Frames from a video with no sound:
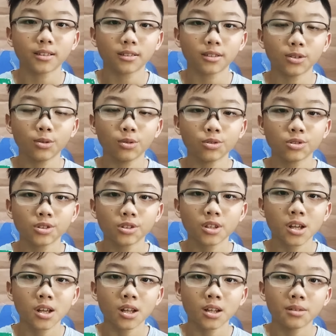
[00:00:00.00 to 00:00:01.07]
are closed,
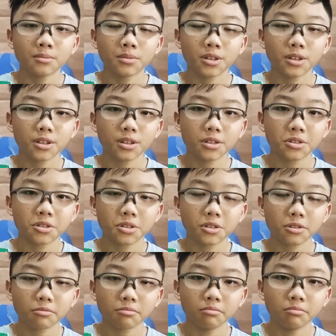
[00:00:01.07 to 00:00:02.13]

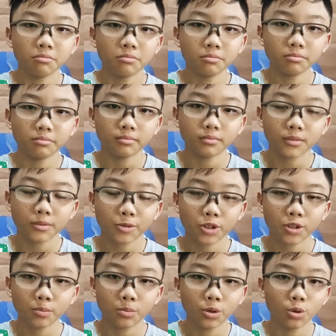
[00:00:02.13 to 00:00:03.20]
please um, put
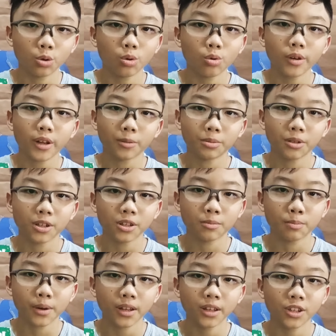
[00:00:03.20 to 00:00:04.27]
some dough and please
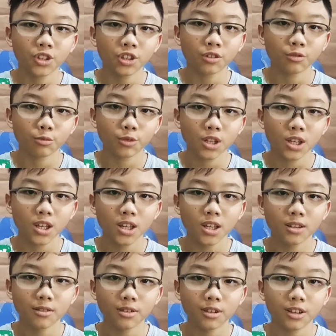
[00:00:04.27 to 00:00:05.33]
bandage it
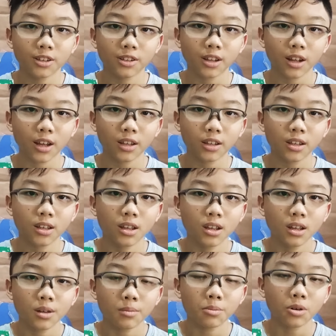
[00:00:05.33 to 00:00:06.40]
really really tight.
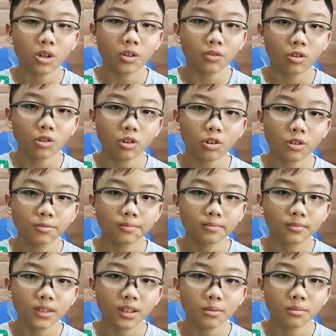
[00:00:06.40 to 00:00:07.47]
But of course,
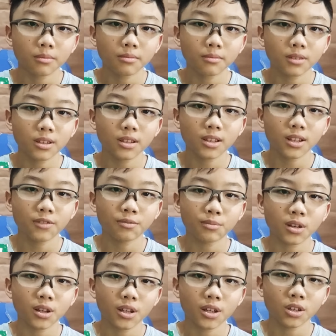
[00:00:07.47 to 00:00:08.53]
please leave
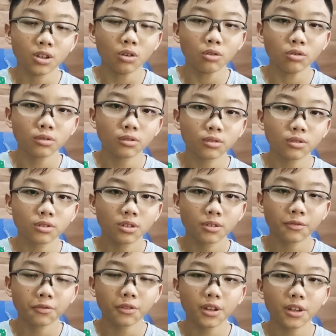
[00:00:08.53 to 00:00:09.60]
my nose
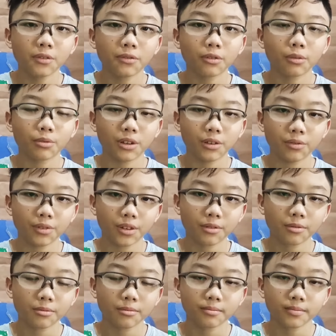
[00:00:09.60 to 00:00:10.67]
free for breathing.
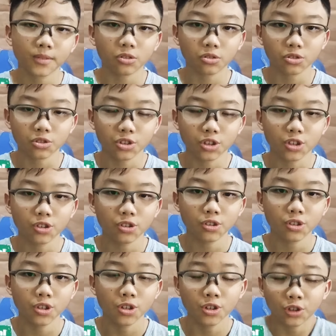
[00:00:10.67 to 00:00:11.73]
No shit.
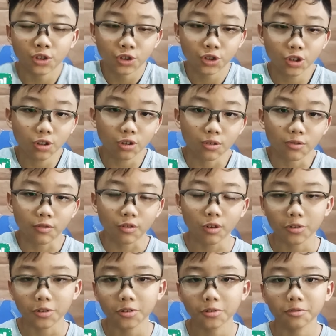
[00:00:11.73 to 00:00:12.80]
Sure, of
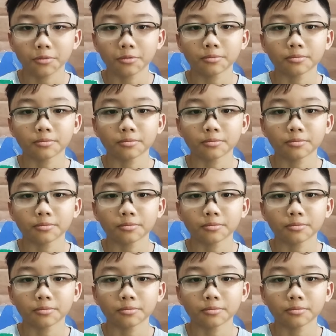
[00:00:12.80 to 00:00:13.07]
course.